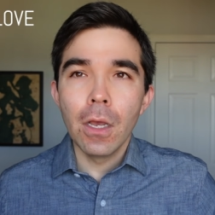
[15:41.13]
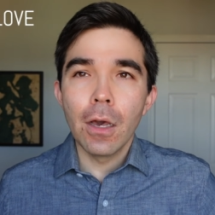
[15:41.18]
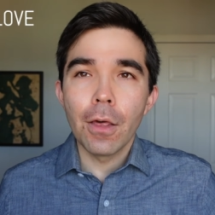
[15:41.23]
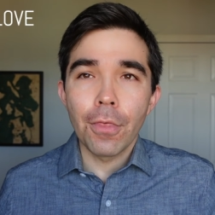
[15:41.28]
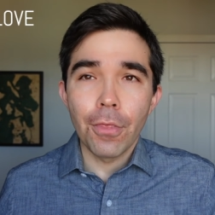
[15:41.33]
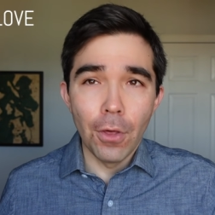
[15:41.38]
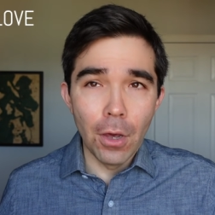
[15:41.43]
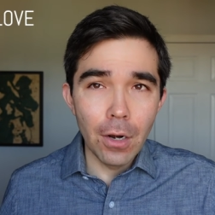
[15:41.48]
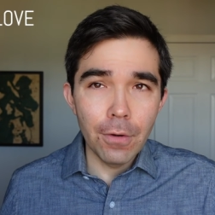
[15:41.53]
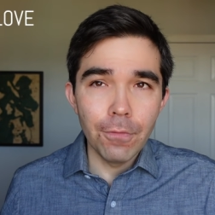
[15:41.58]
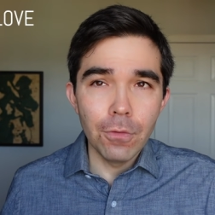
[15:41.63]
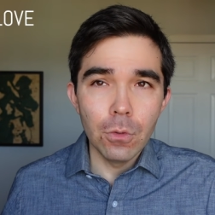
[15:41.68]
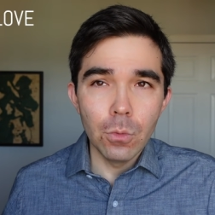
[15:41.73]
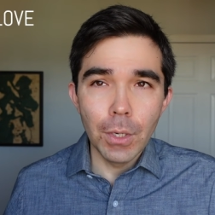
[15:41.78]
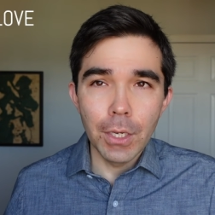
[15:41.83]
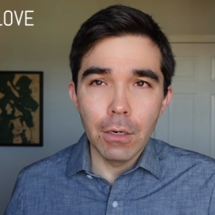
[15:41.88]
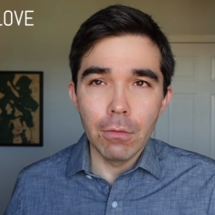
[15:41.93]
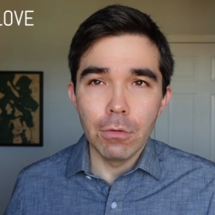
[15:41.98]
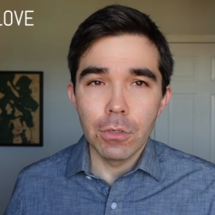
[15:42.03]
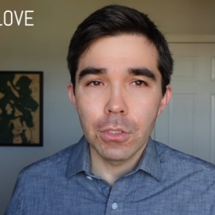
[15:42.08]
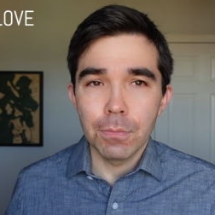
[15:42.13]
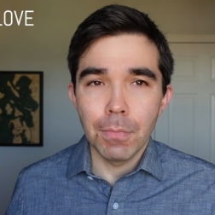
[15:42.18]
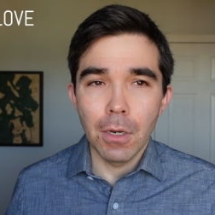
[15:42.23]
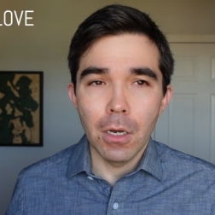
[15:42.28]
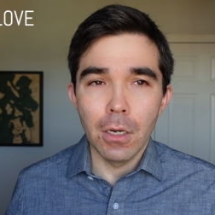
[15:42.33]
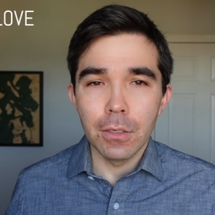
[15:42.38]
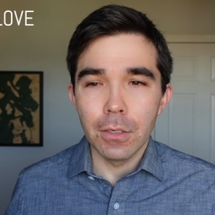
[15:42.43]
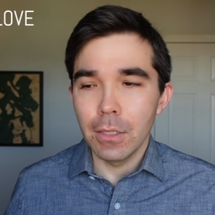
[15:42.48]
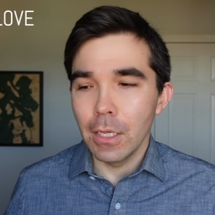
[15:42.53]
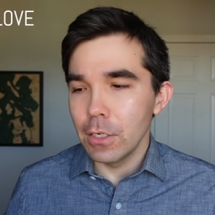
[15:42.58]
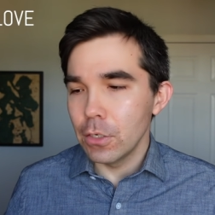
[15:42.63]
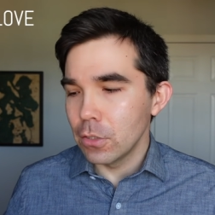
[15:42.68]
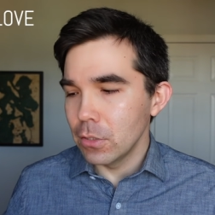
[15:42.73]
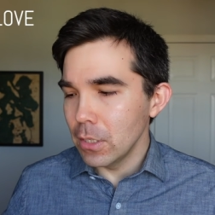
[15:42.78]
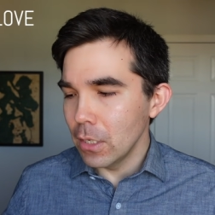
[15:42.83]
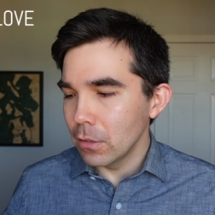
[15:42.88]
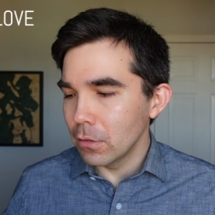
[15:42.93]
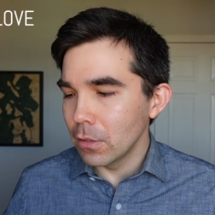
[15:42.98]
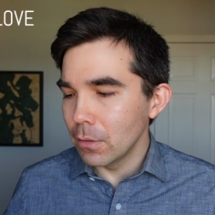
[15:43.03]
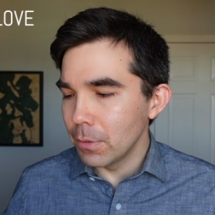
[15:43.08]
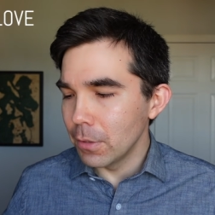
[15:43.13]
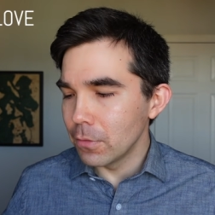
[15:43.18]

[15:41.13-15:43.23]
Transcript: a thoughtful way to respond respond and they just need a little